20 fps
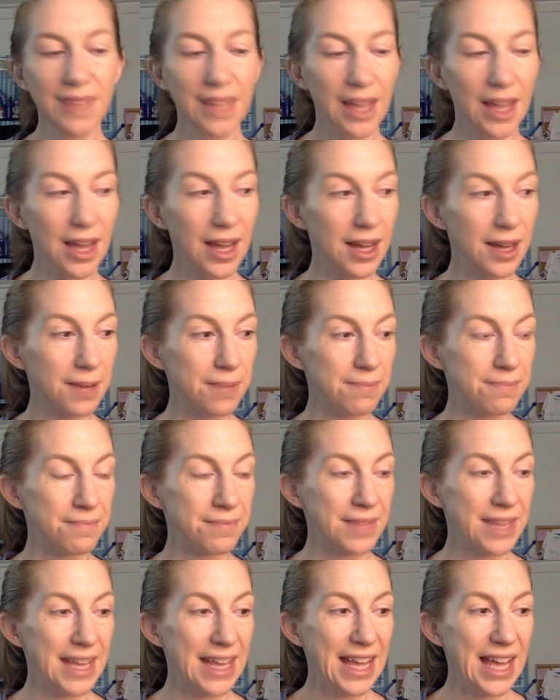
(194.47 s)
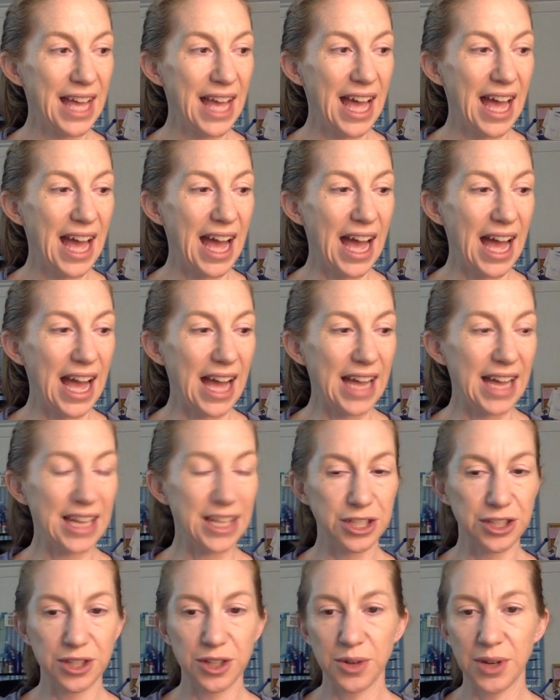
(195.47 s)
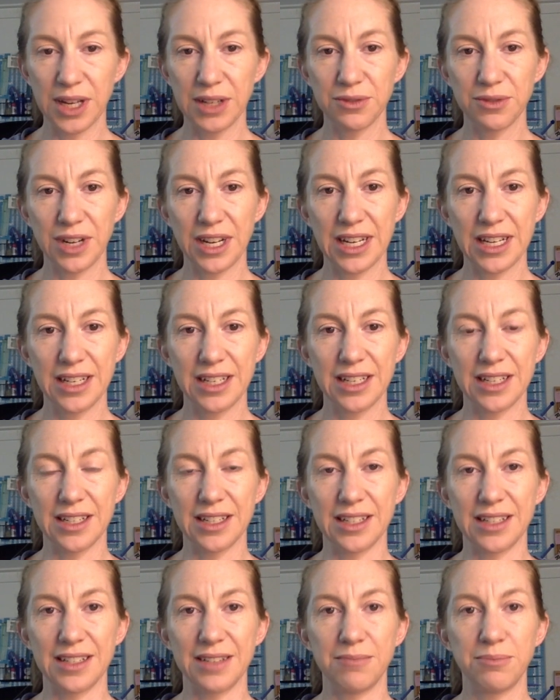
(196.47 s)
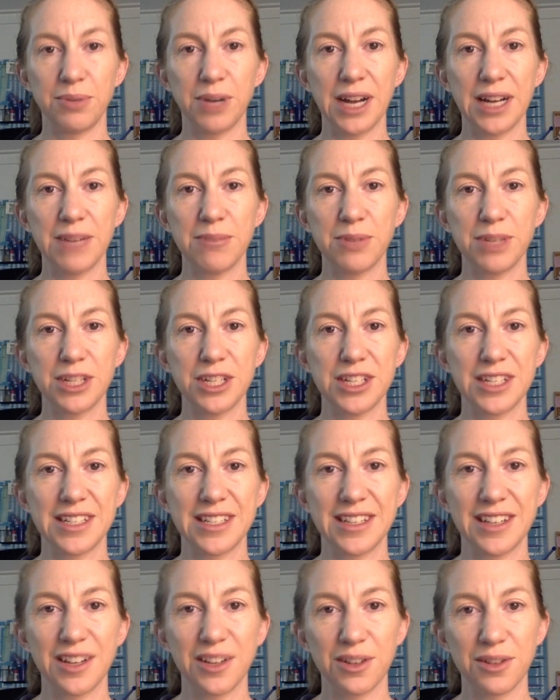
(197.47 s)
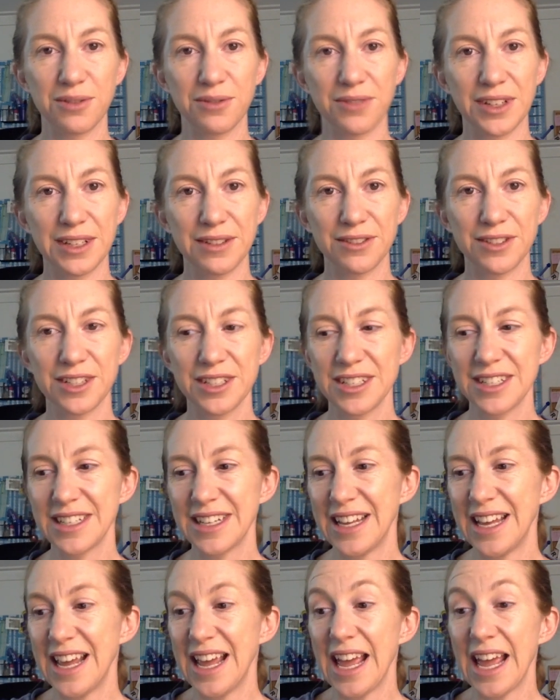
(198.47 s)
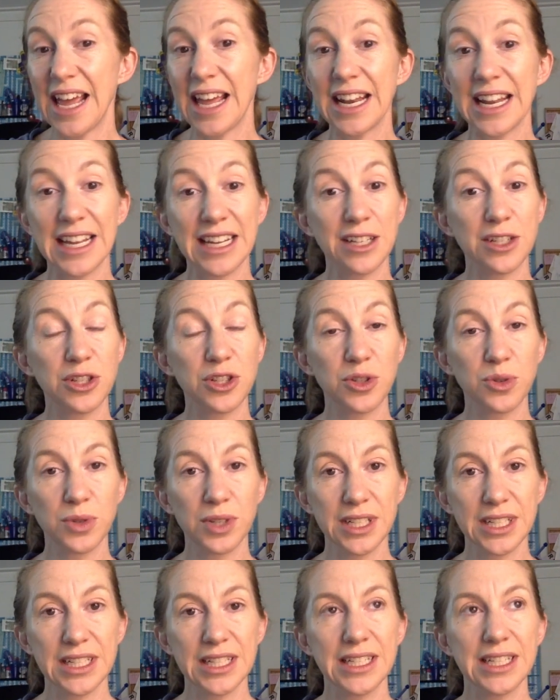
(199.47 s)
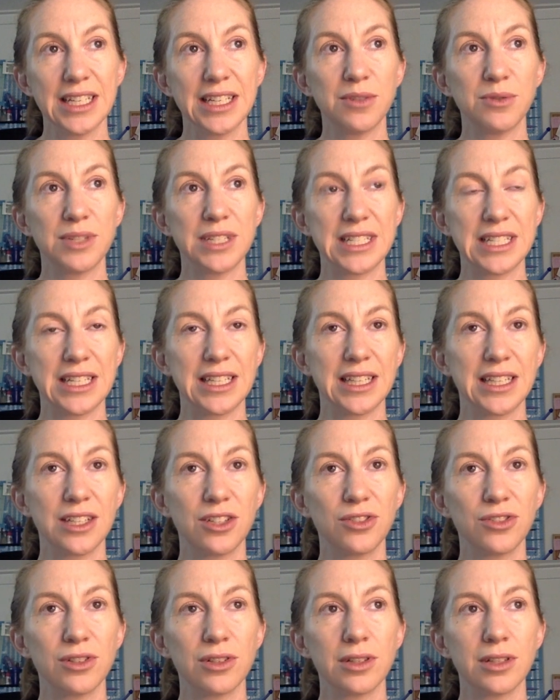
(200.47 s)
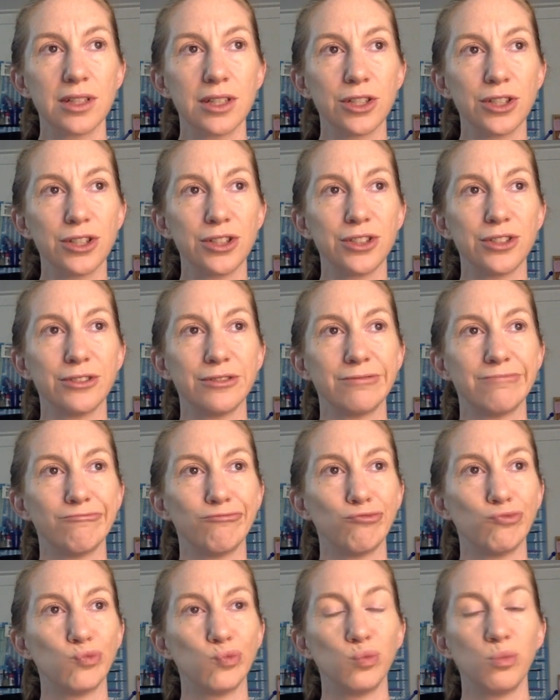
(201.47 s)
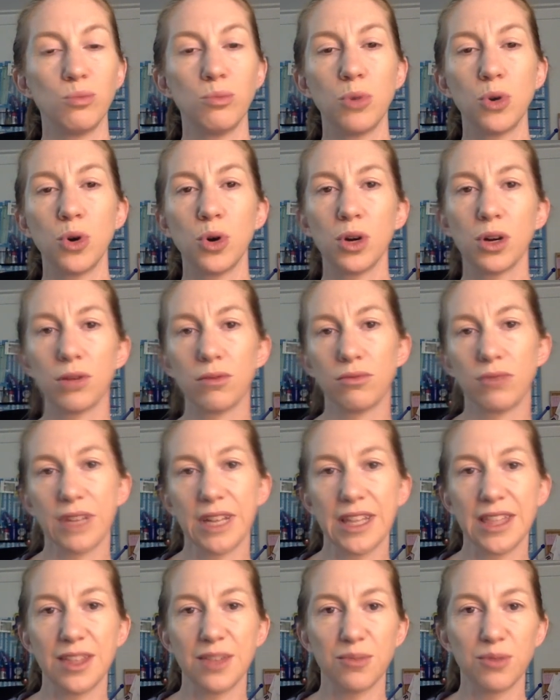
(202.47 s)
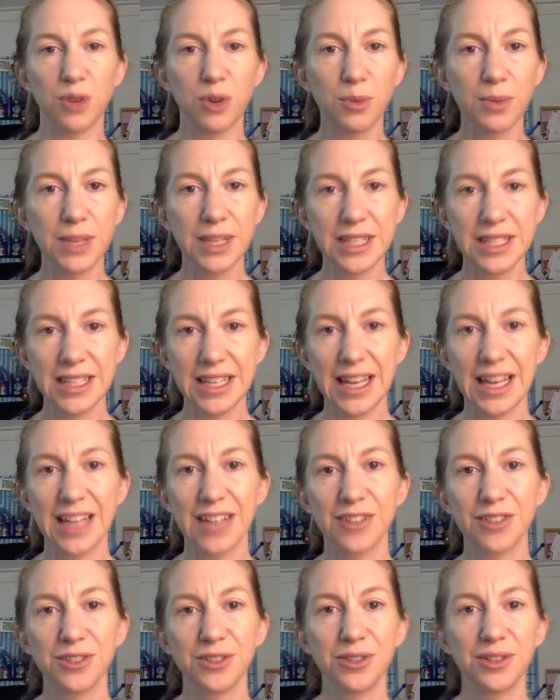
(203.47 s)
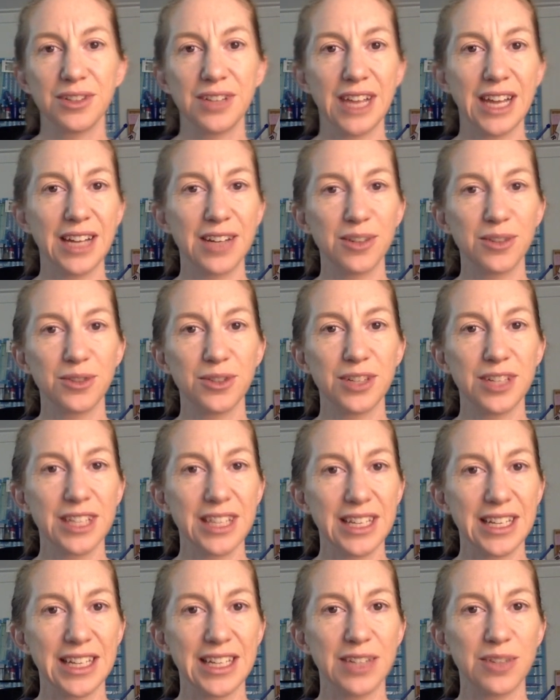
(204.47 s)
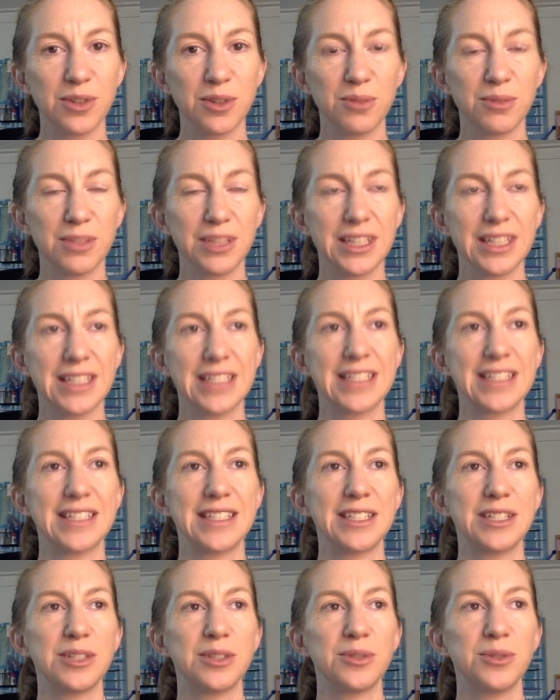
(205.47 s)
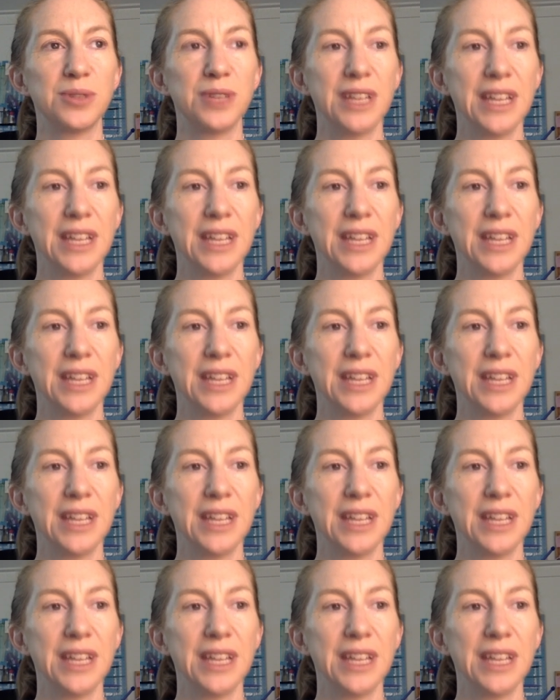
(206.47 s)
As you know, I read Pride and Prejudice and Other Flavors, and I enjoyed it. It was a little more in the romance category than I normally listen to,